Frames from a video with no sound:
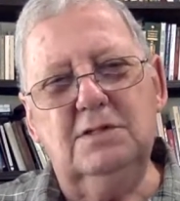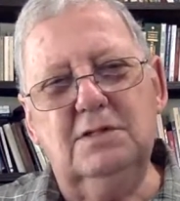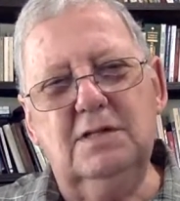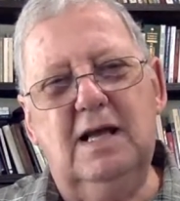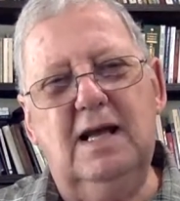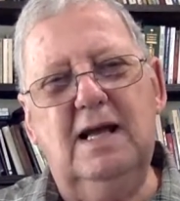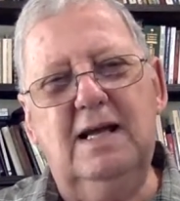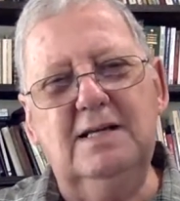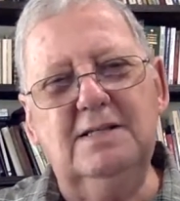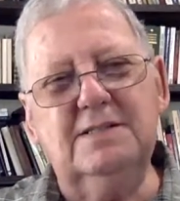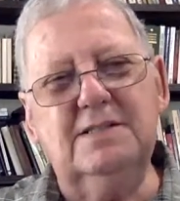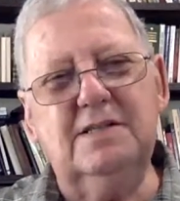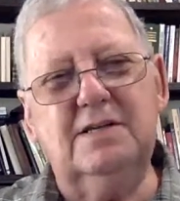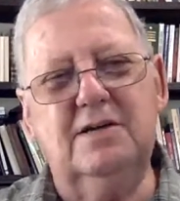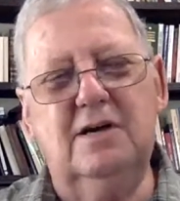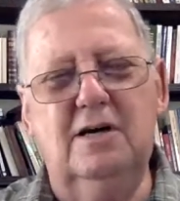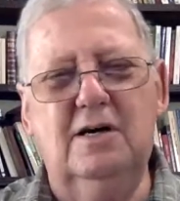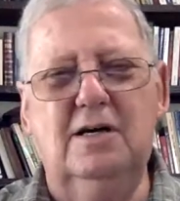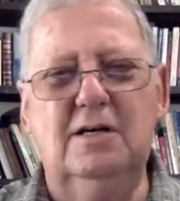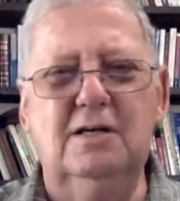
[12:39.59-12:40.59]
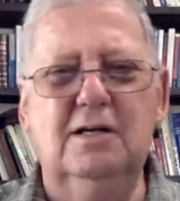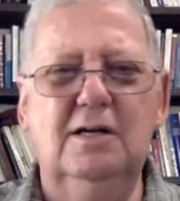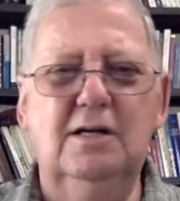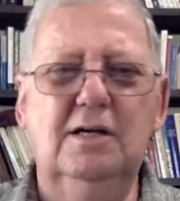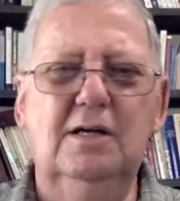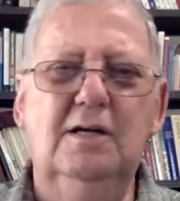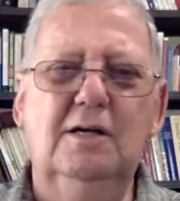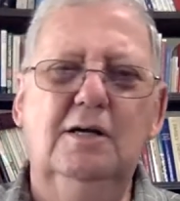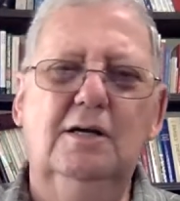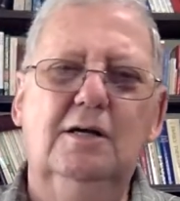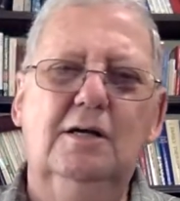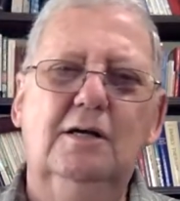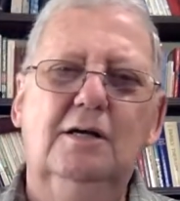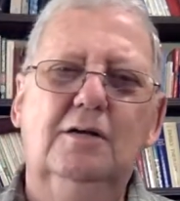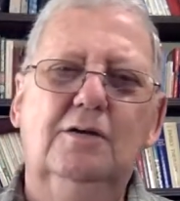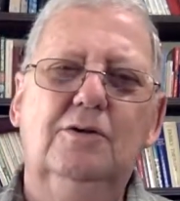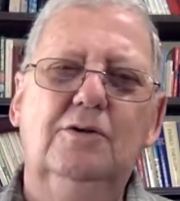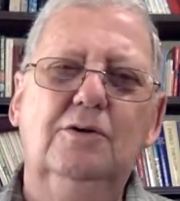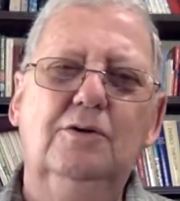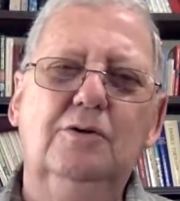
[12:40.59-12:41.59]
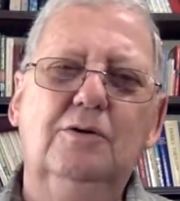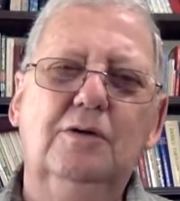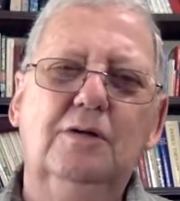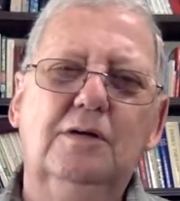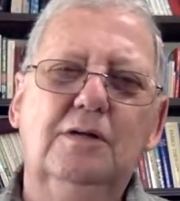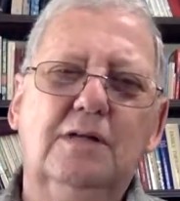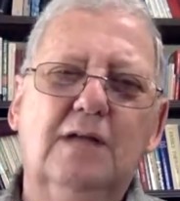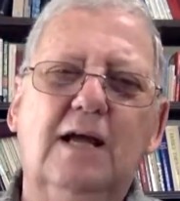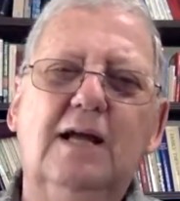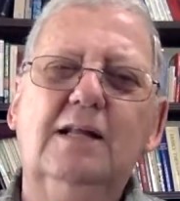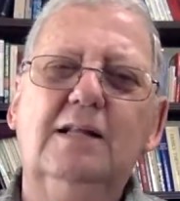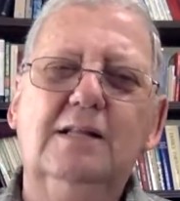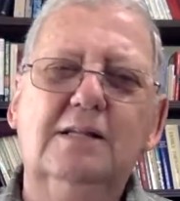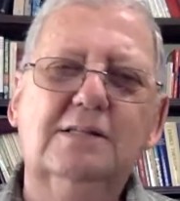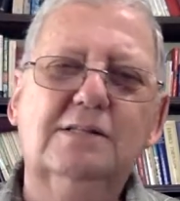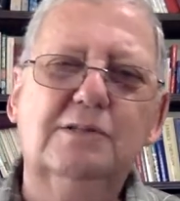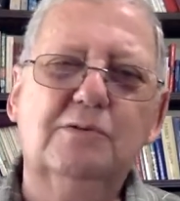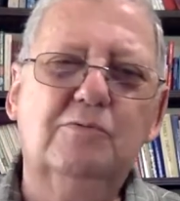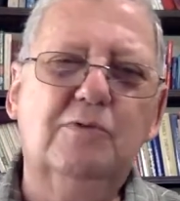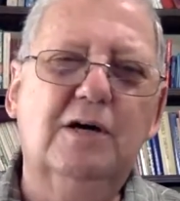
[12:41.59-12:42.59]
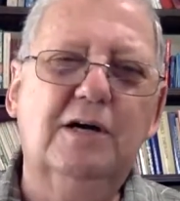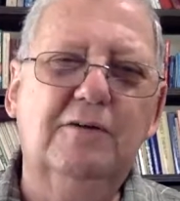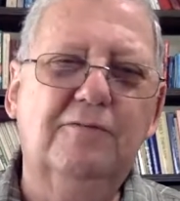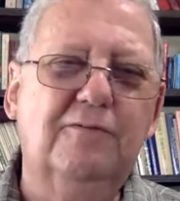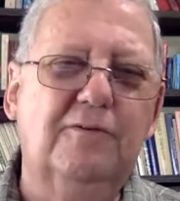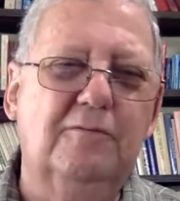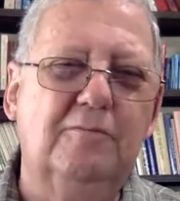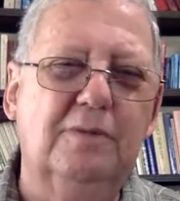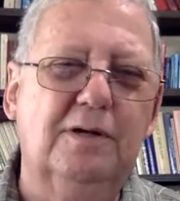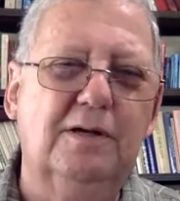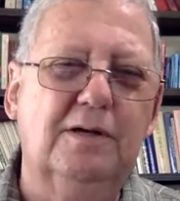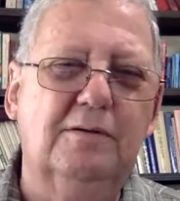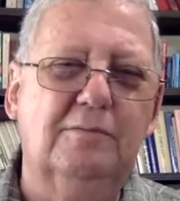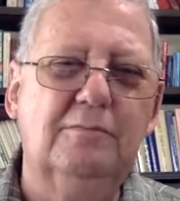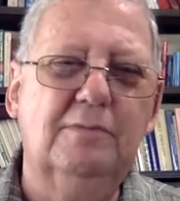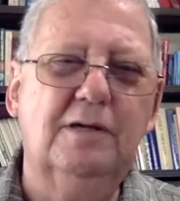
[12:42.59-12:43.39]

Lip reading: asked God to take this away from him.